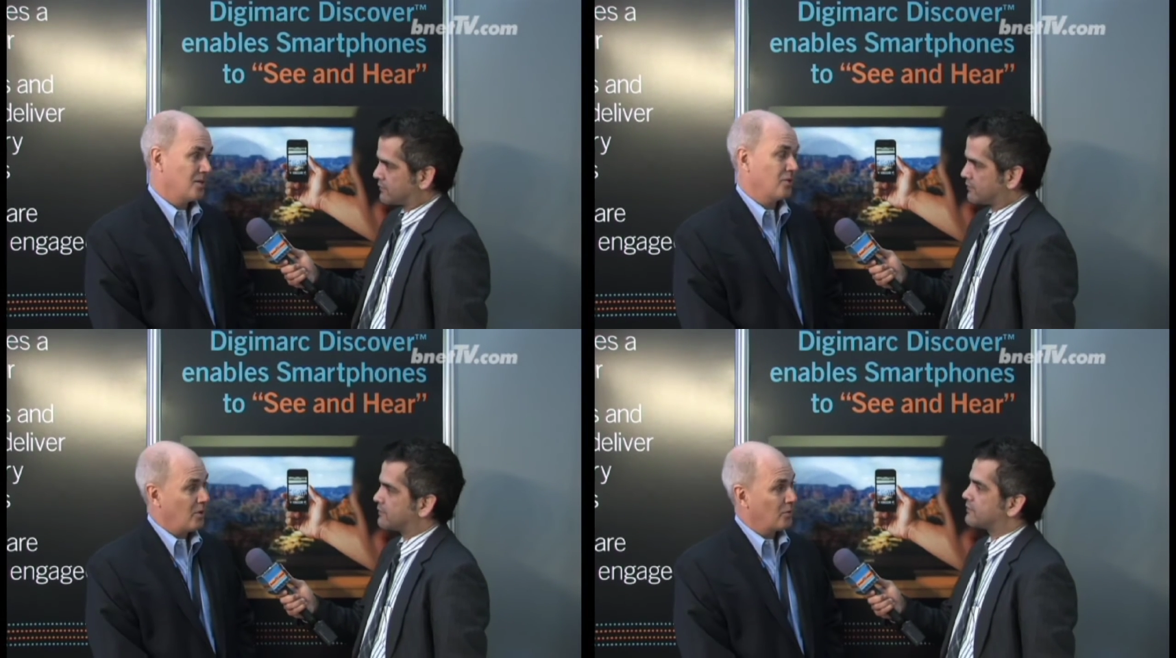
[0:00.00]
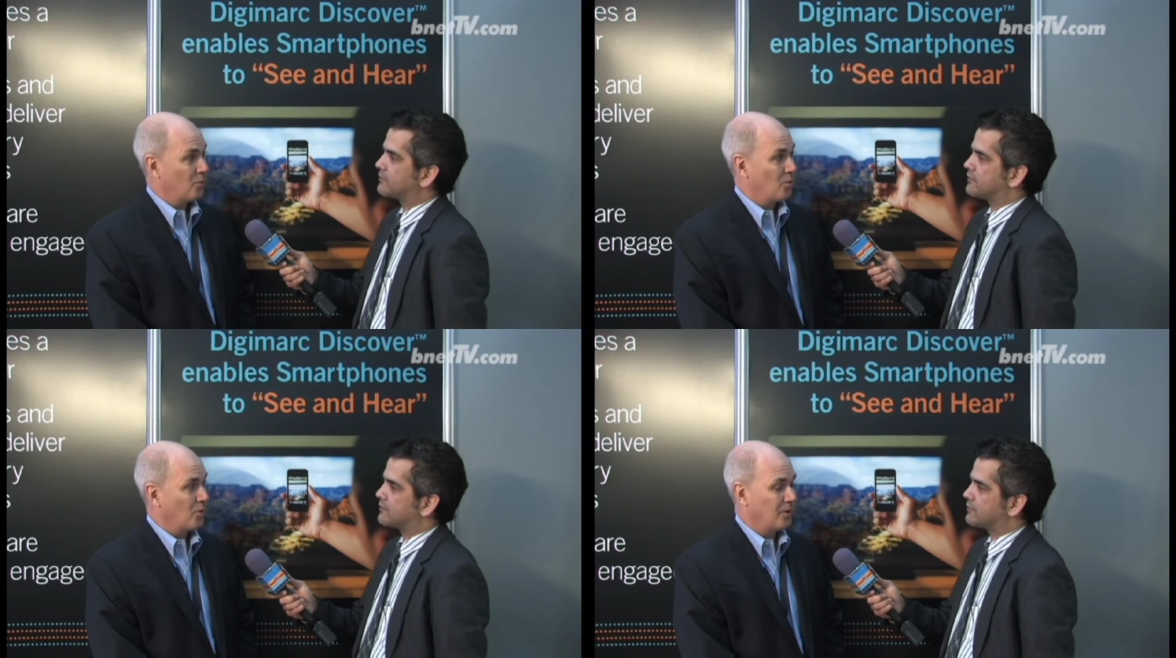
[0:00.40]
Speaker 1: and throughout
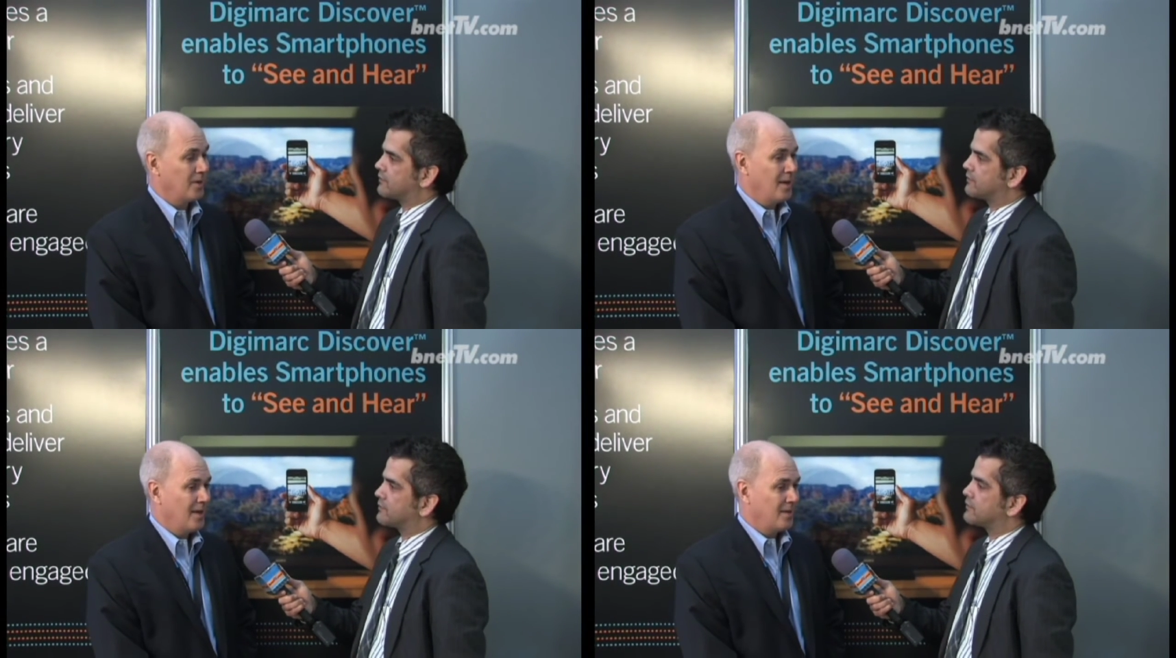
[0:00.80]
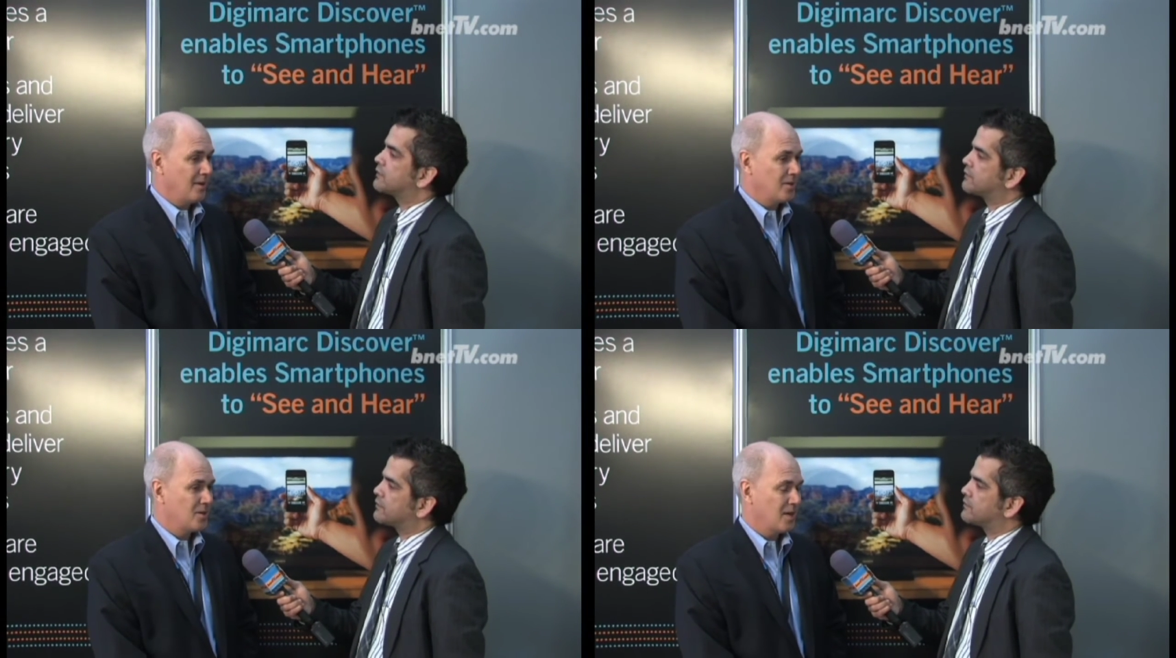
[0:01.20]
the world. In the
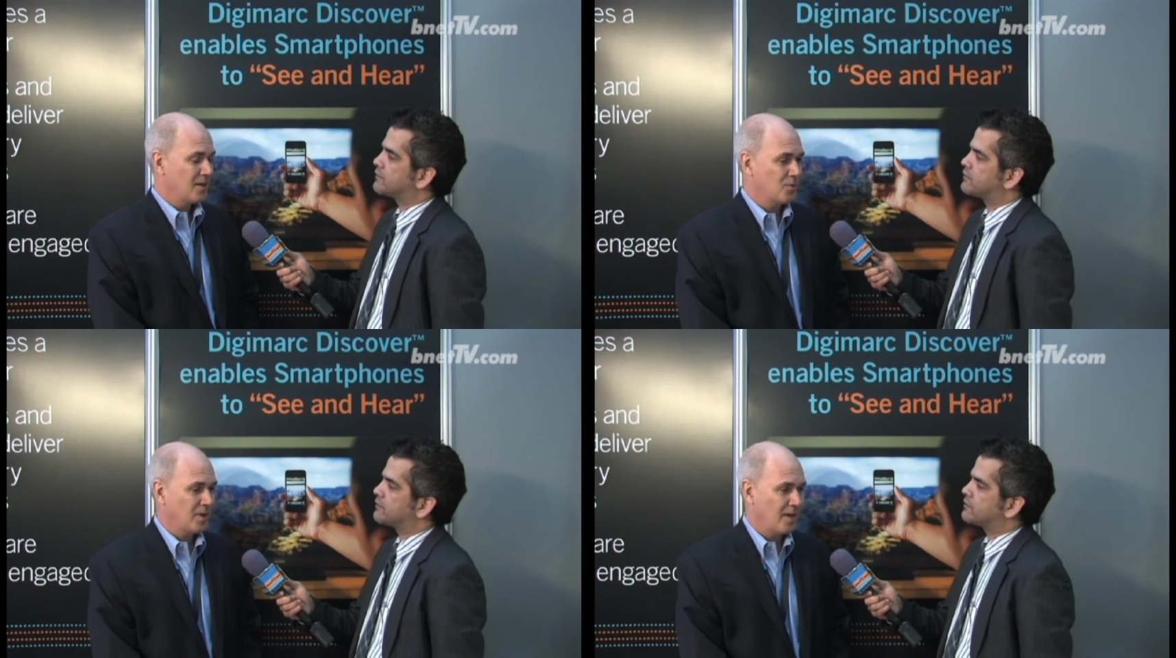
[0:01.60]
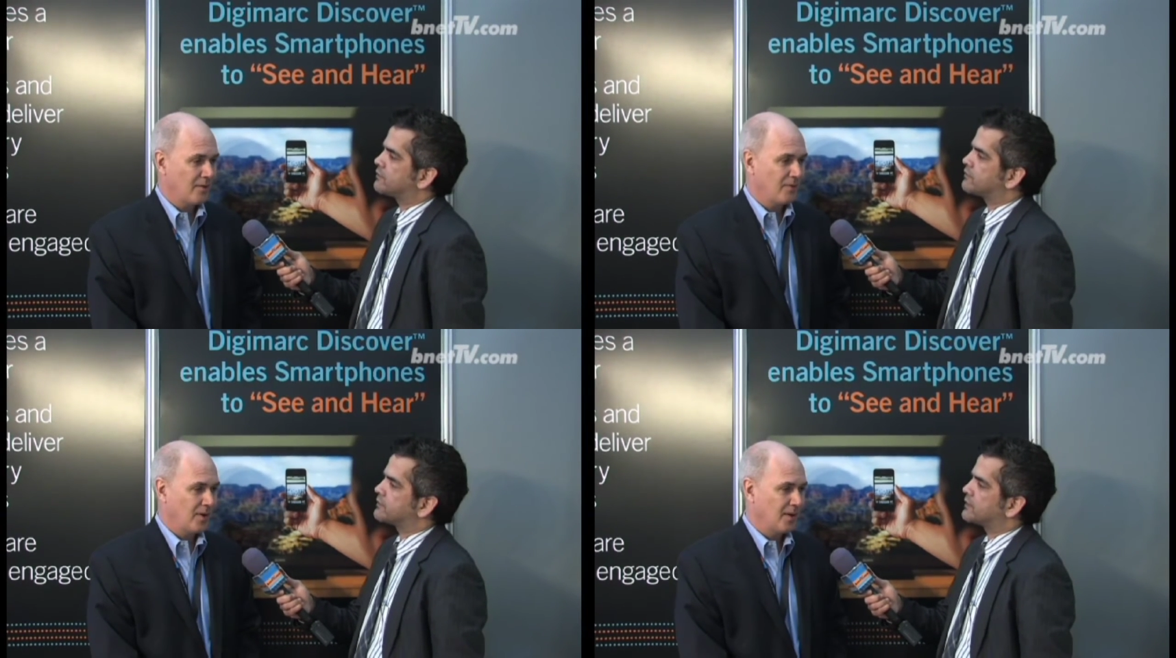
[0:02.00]
United States, we
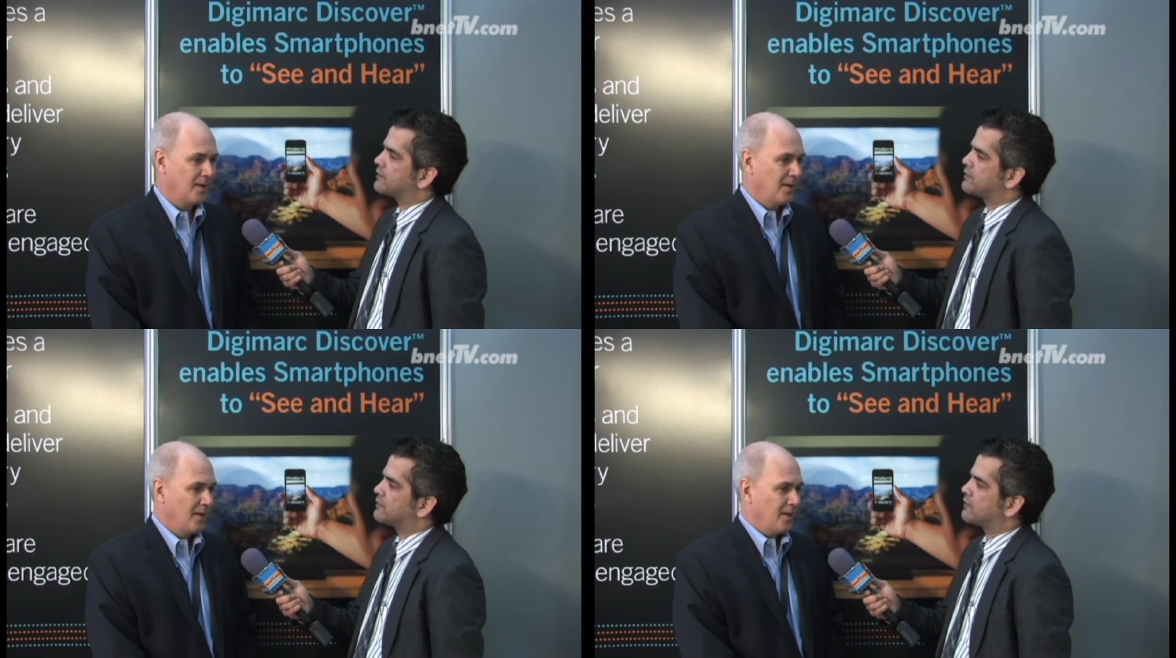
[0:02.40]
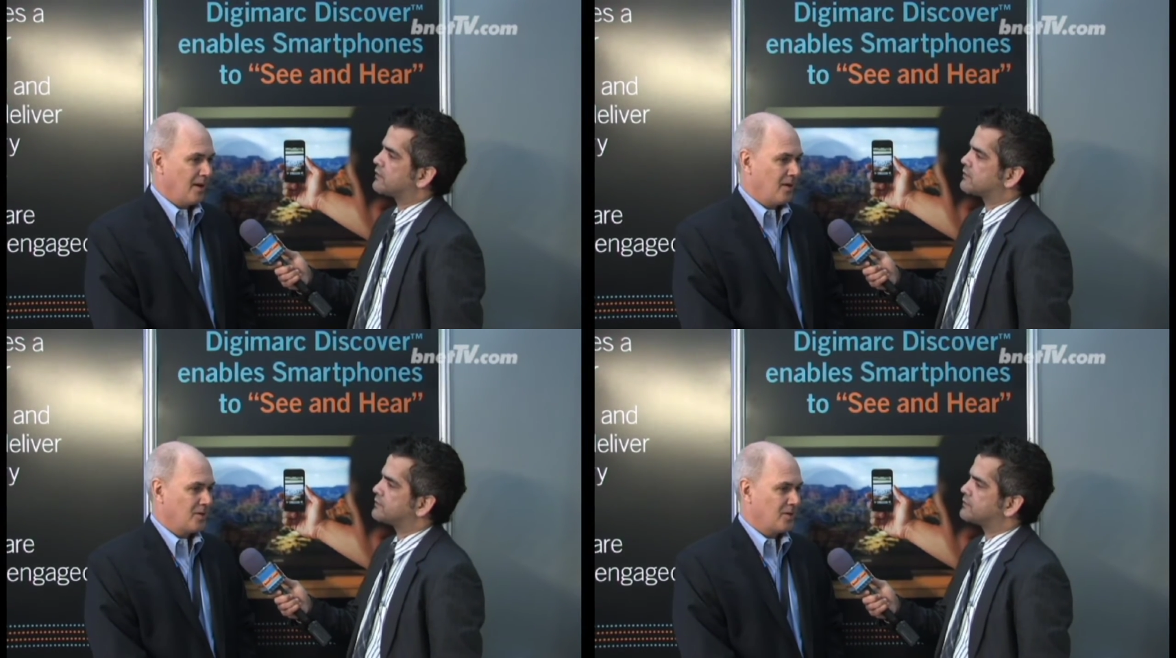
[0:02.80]
have uh, our